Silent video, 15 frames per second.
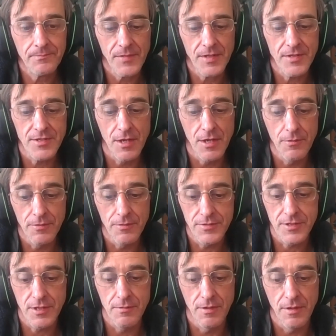So
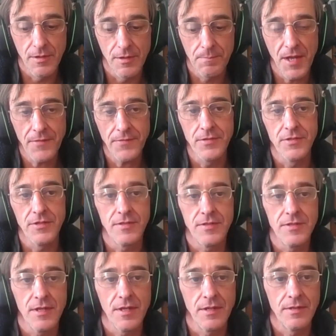are
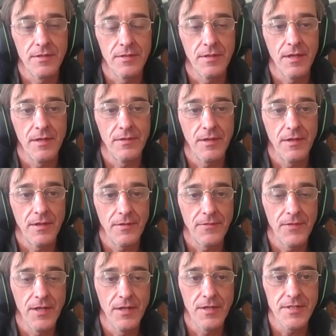pathogens, and I
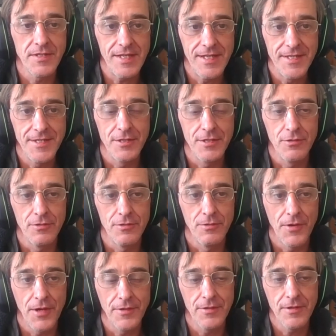think it's easy to
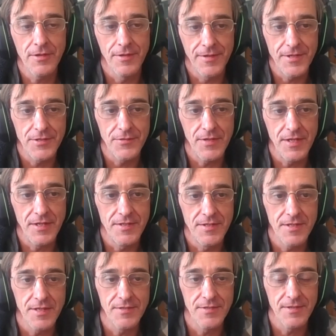recognize the
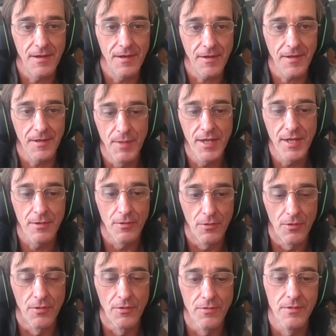insects, like a big
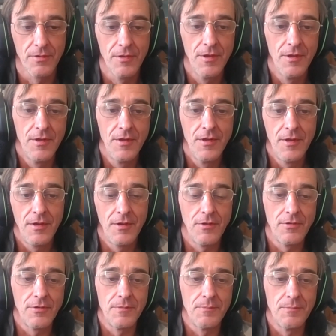
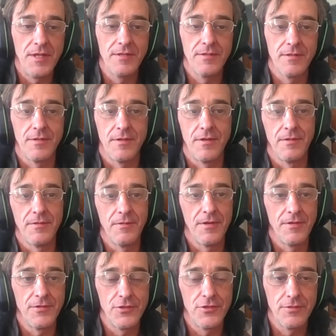longhorn beetle
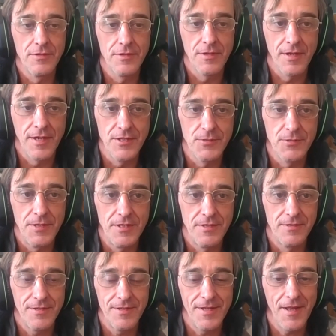on sugar canes,
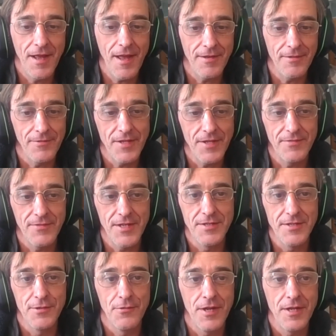which that
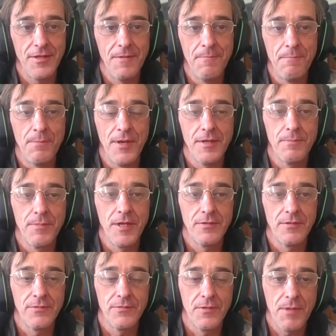has a great impact, but
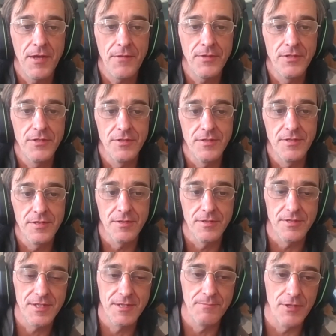the pathogens are
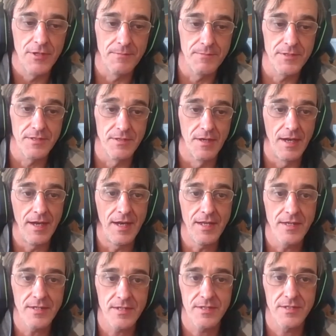sometimes
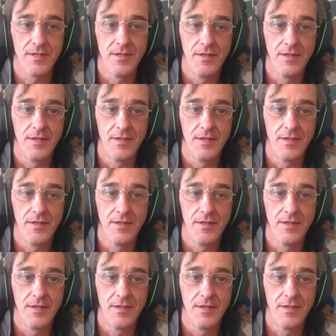less